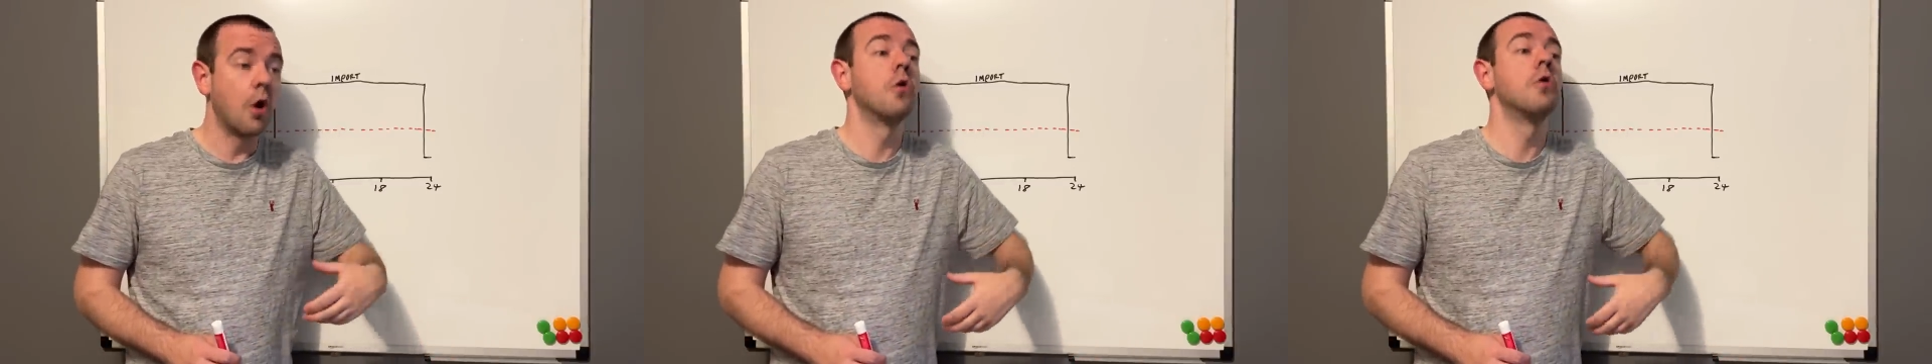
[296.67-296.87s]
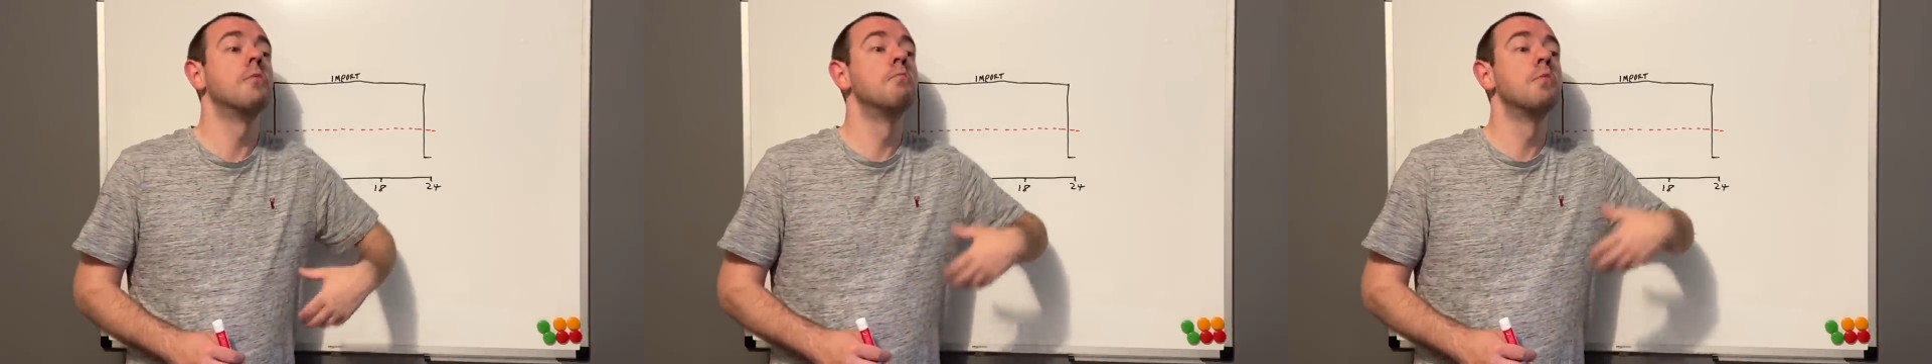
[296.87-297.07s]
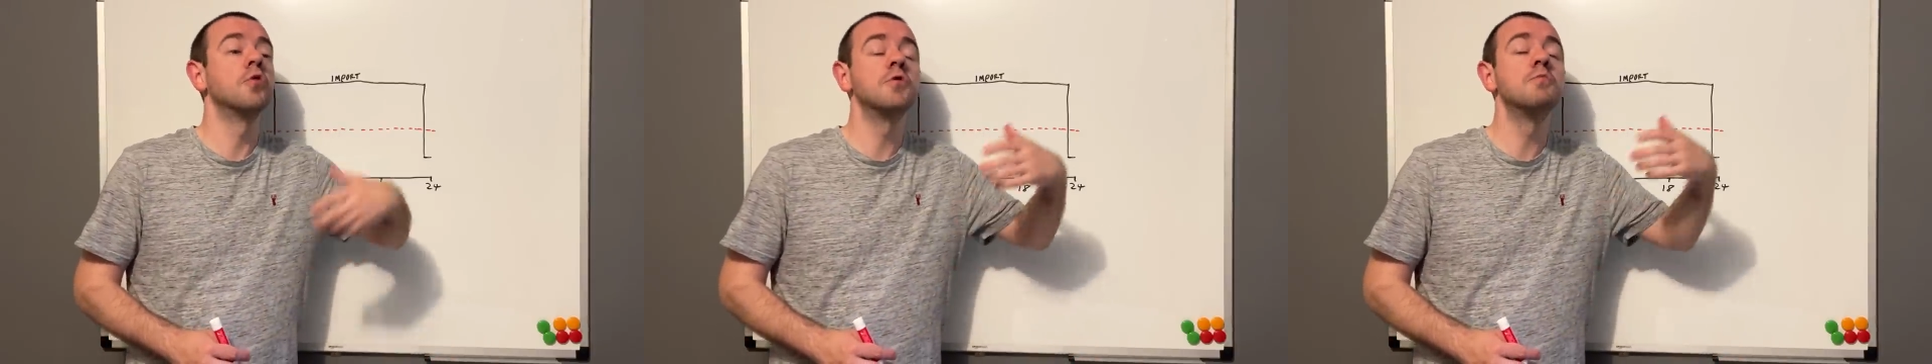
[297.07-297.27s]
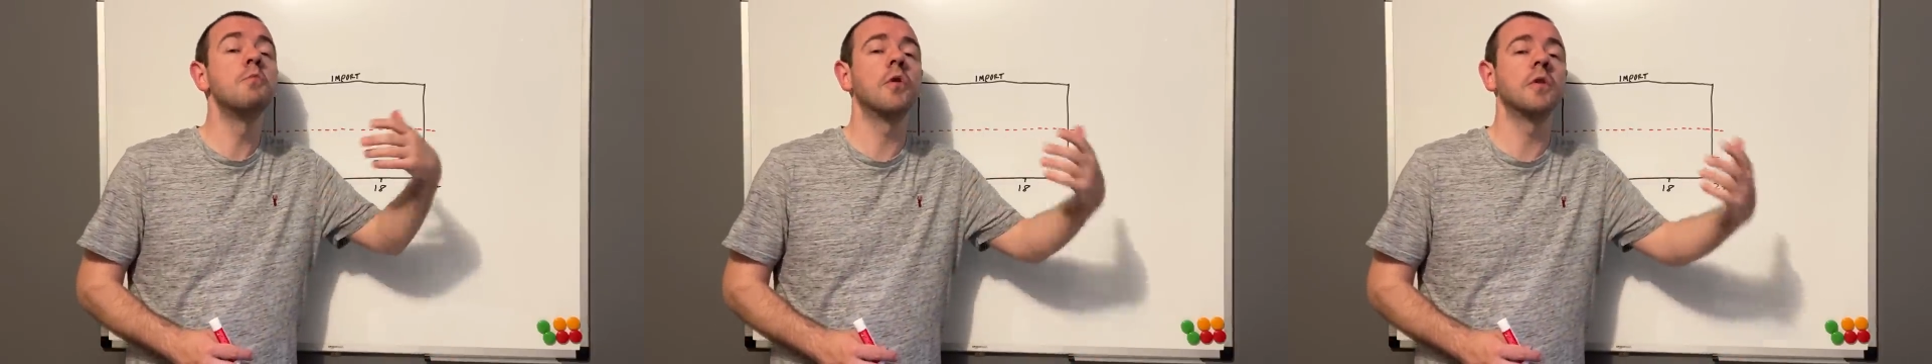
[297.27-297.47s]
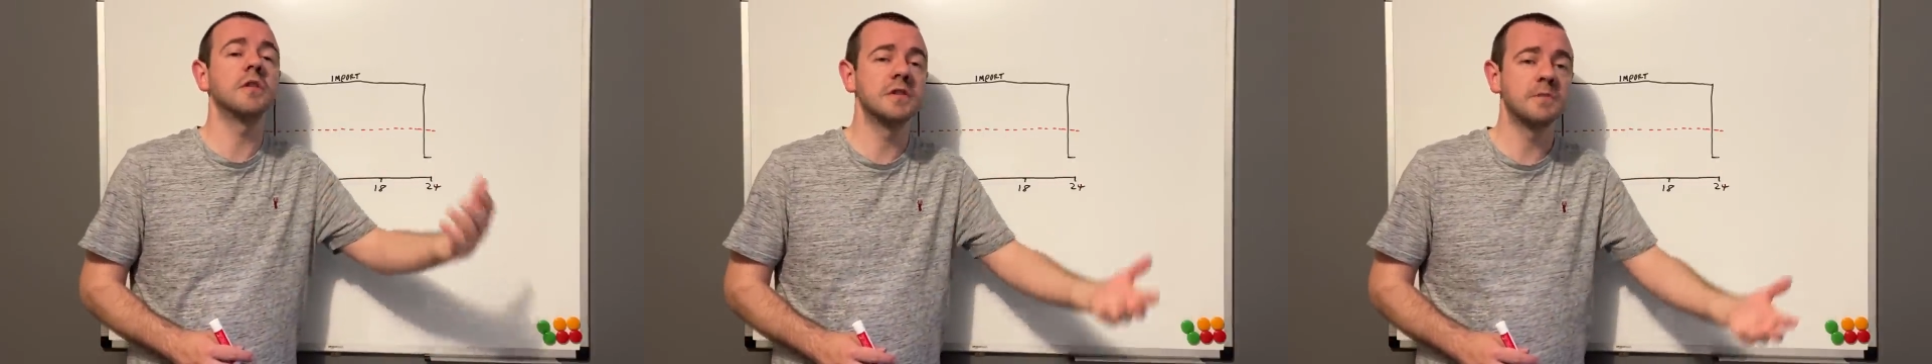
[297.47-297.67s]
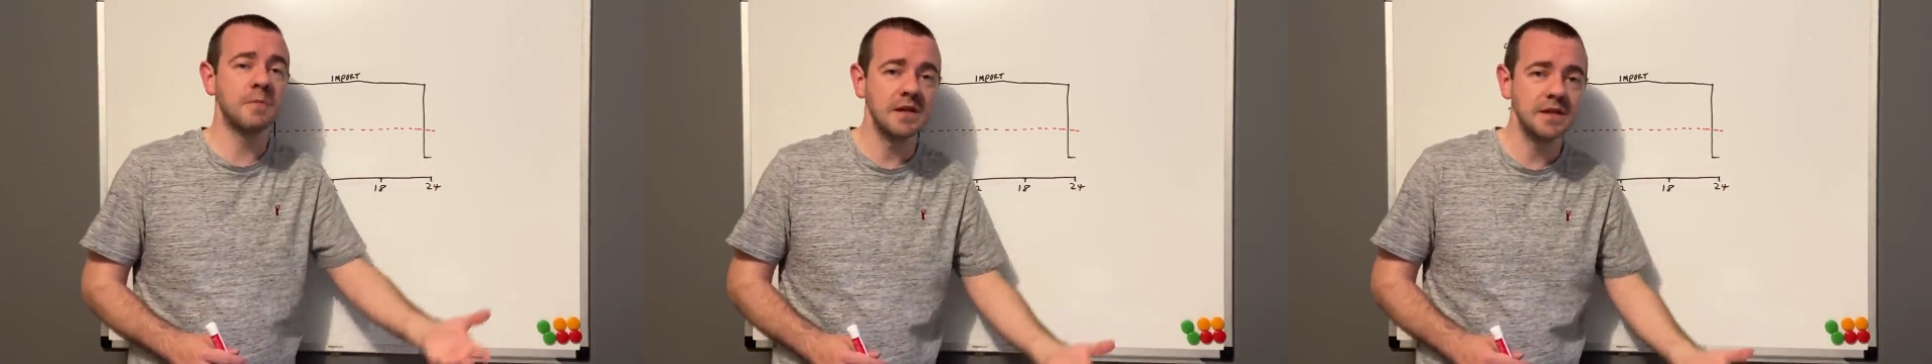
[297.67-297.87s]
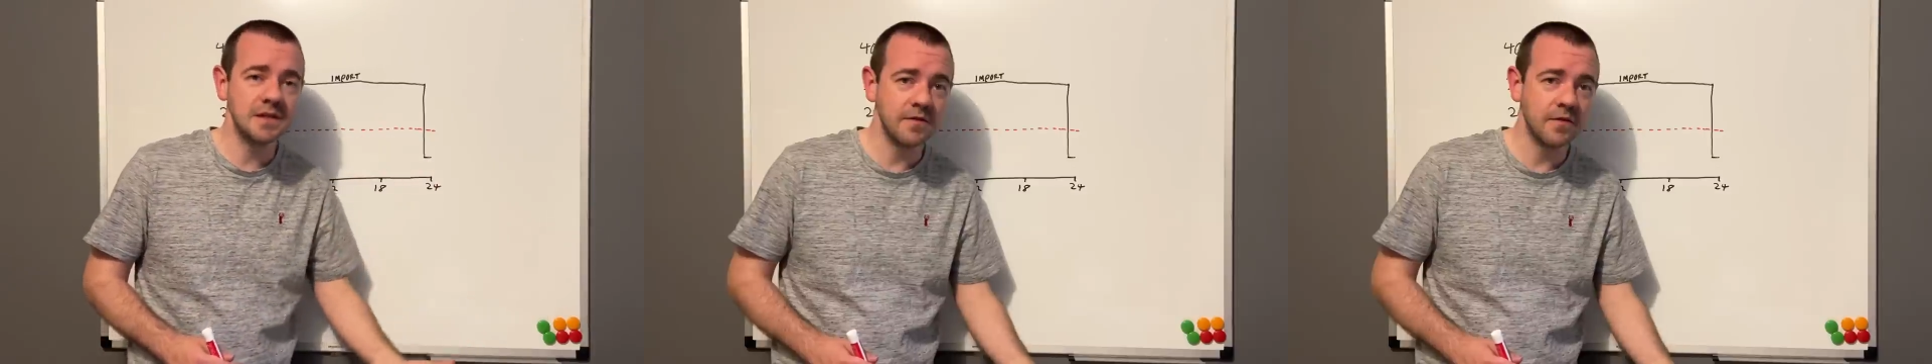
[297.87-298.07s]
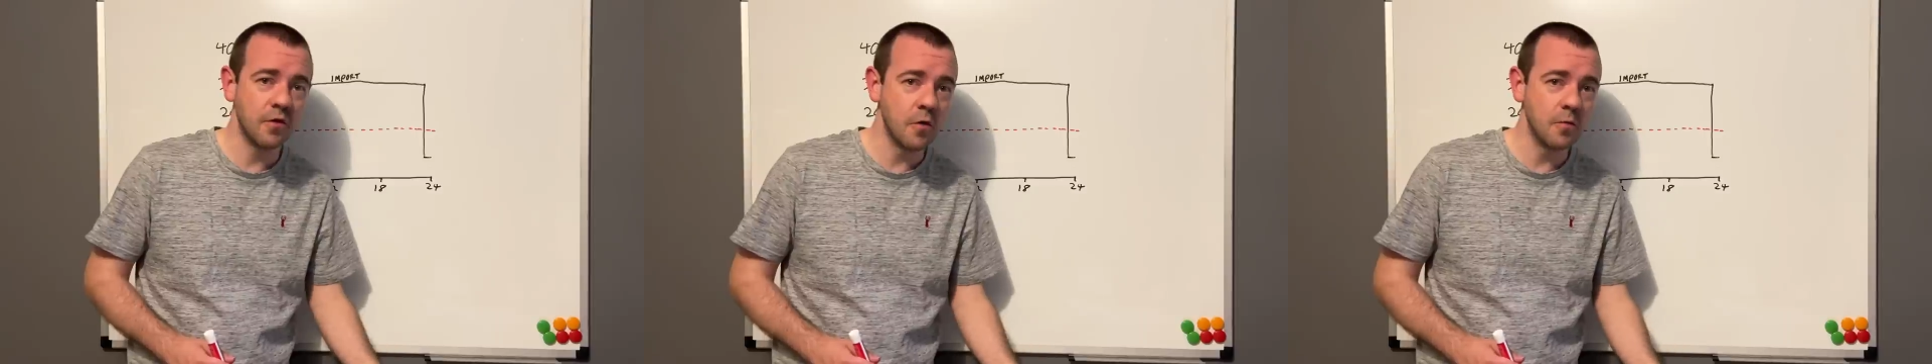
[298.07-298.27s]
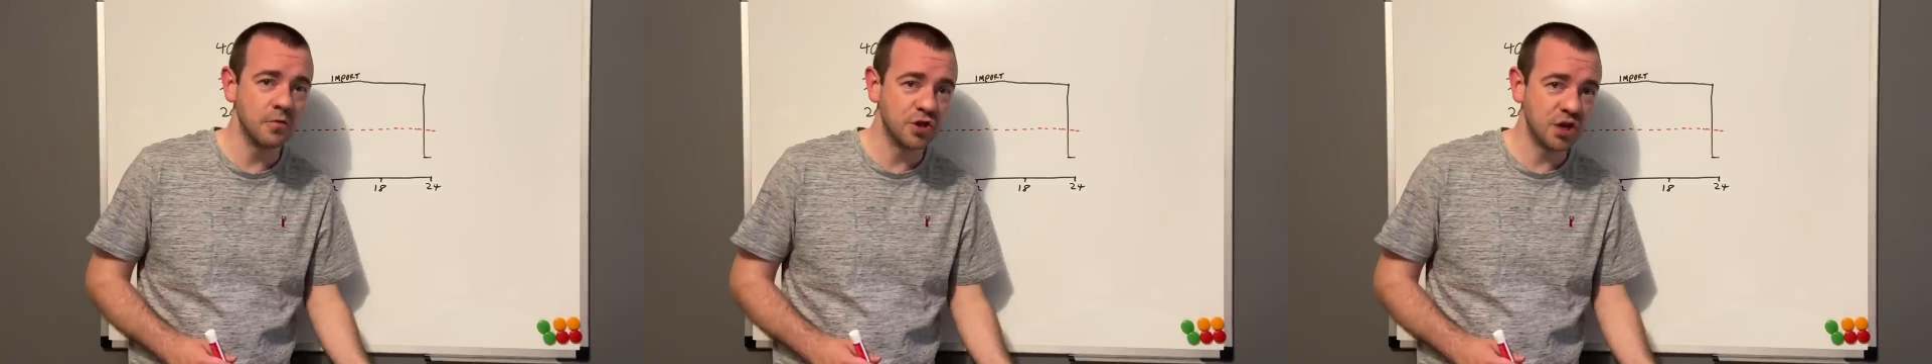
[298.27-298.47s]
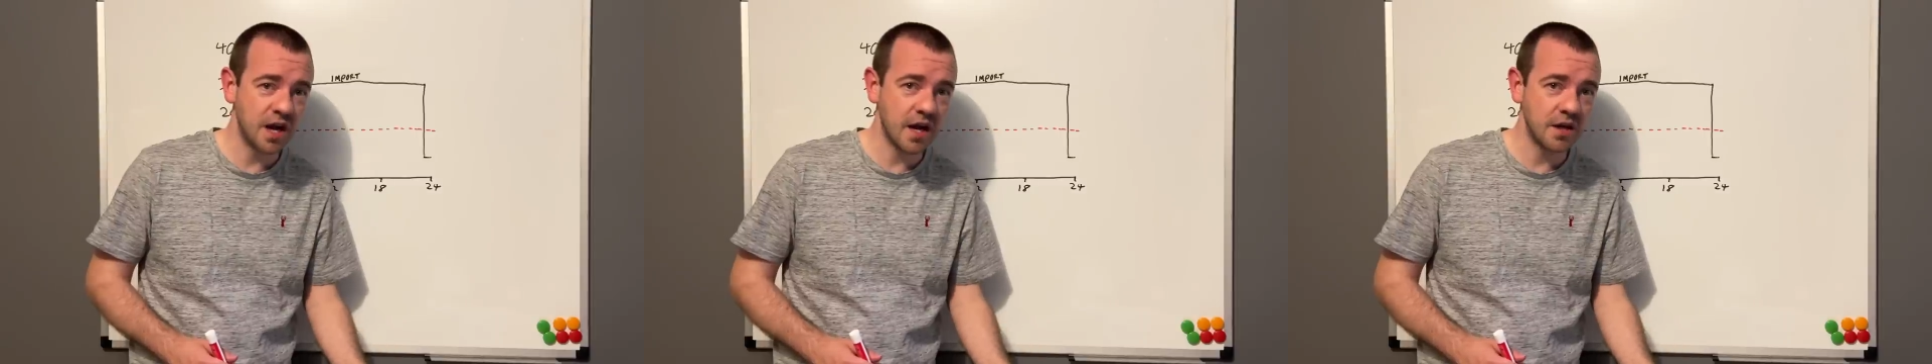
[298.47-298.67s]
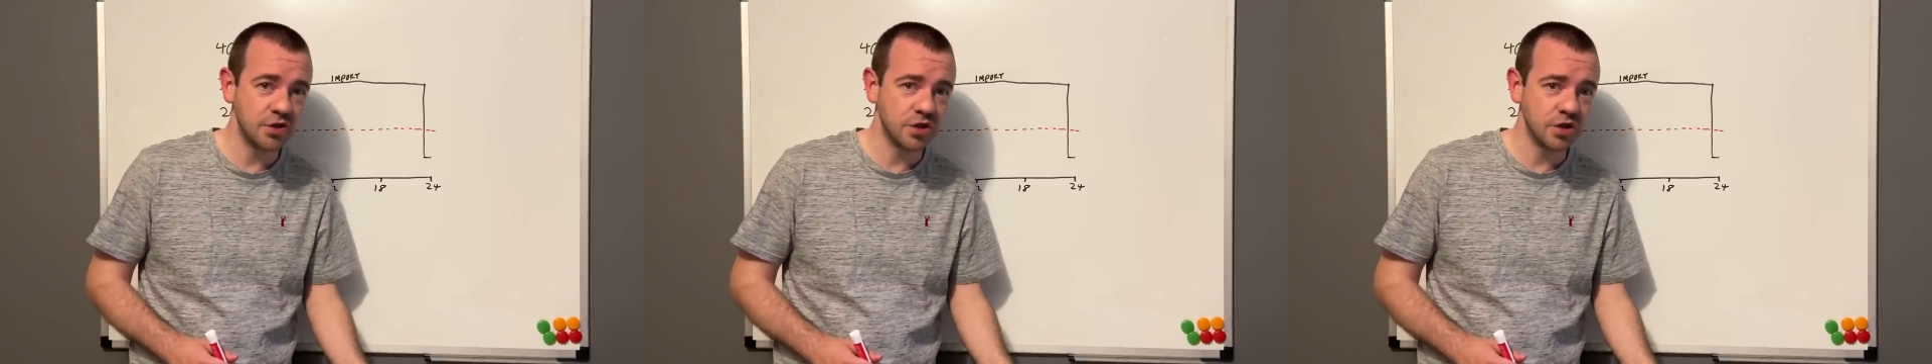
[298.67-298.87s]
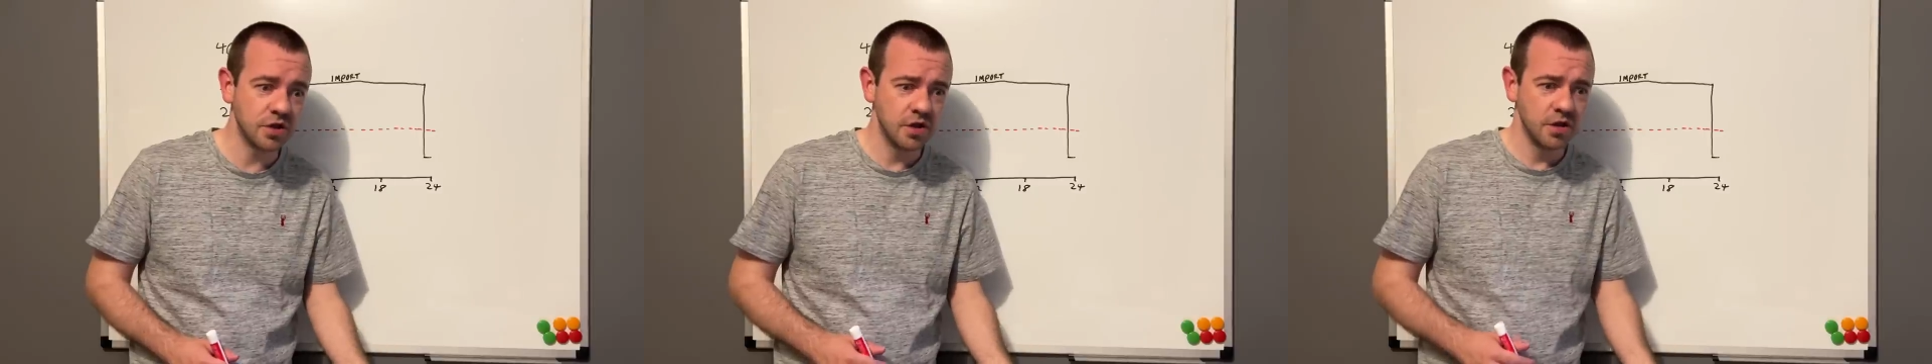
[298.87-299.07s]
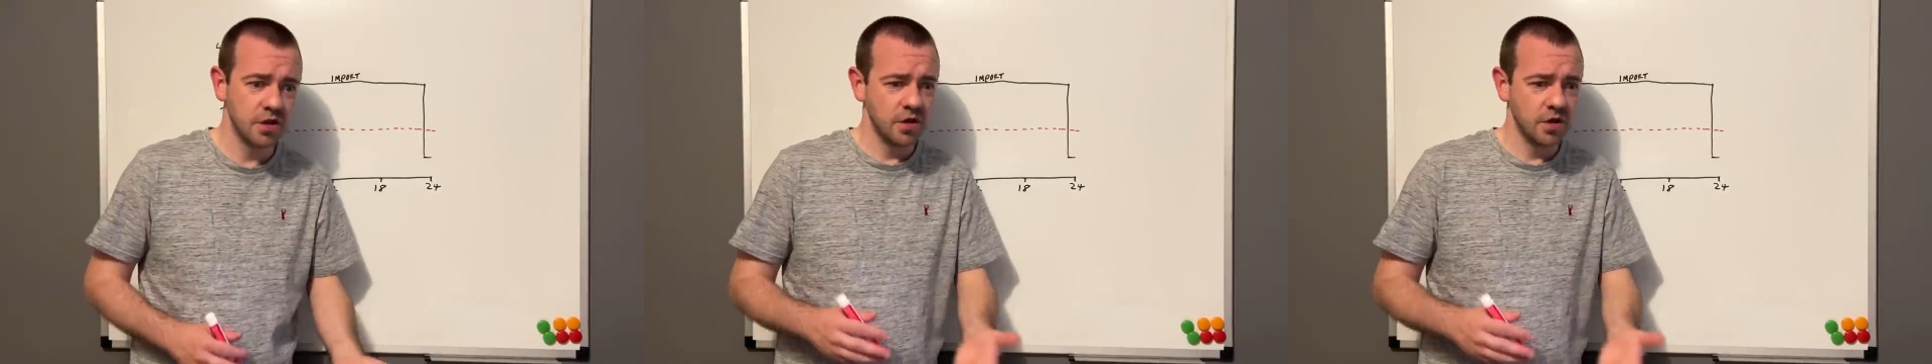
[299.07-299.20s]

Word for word: or a much more expensive home charger,